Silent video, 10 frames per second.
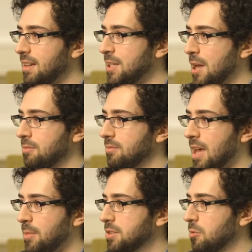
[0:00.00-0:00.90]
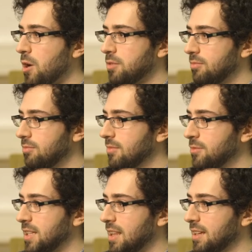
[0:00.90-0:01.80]
you know, I mean, so one,
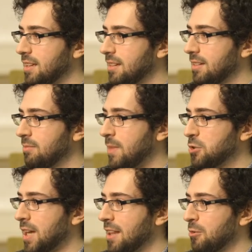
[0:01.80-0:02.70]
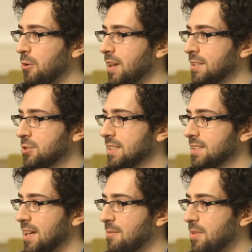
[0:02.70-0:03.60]
see, like, major category. It's
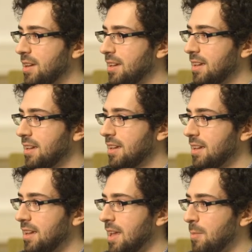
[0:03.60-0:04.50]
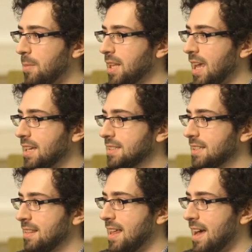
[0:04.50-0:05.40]
just um, it may be the case
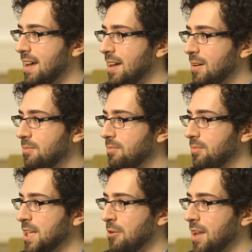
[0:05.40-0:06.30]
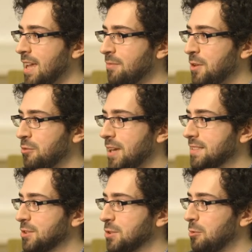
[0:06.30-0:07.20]
that um, you know if you
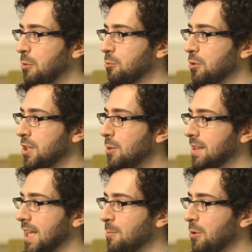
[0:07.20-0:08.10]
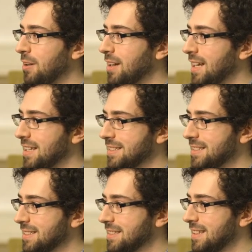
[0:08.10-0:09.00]
transition to a world where human labor
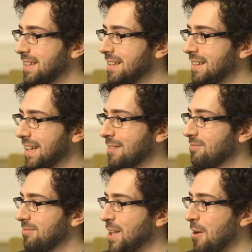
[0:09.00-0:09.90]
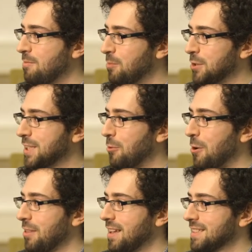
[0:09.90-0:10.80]
is like you know mostly
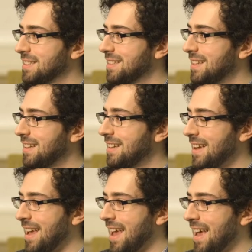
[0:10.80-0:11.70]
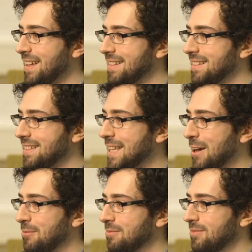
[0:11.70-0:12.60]
worthless, yep. and you
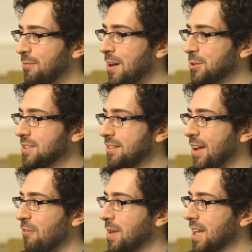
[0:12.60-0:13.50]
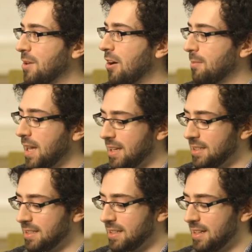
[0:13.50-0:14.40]
know the functions of the government can be
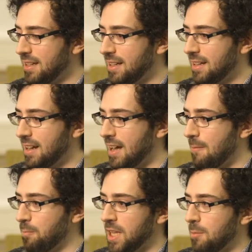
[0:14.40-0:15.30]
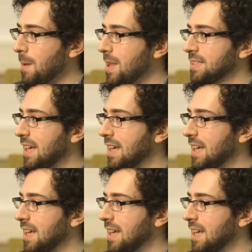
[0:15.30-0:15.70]
automated. Um, you know maybe that's